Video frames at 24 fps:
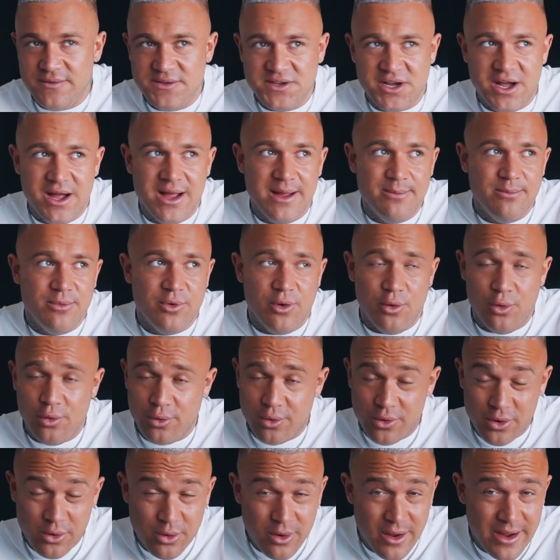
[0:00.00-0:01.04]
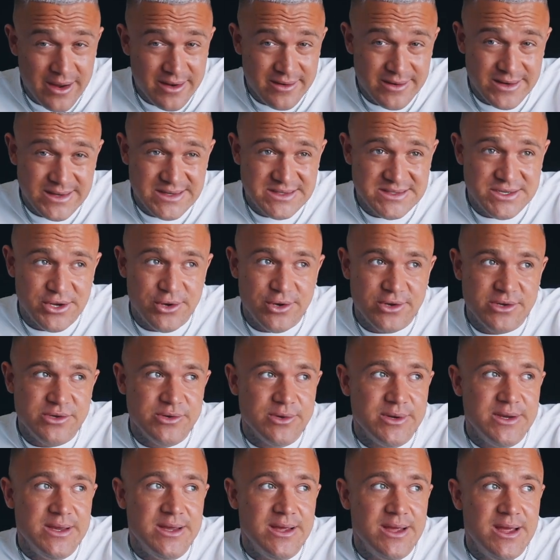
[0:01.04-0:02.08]
of time, all requiring
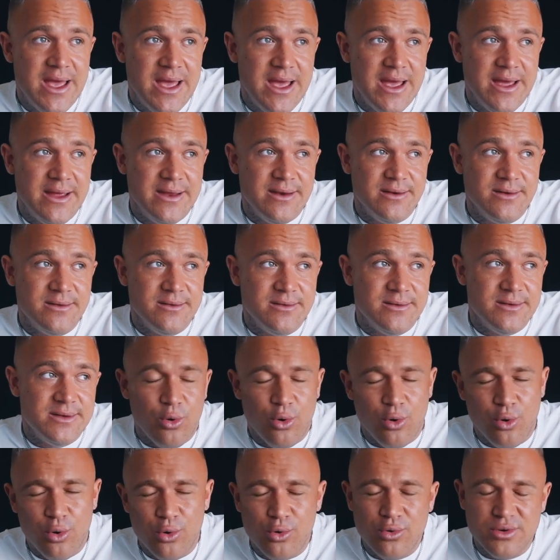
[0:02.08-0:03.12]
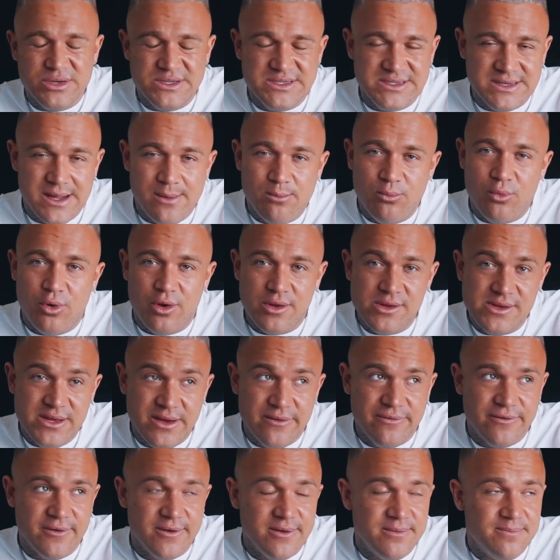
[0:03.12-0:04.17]
surgery and all somewhat
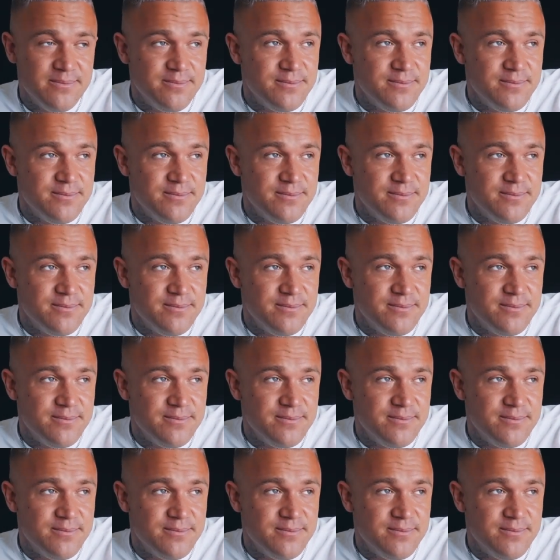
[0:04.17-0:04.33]
different.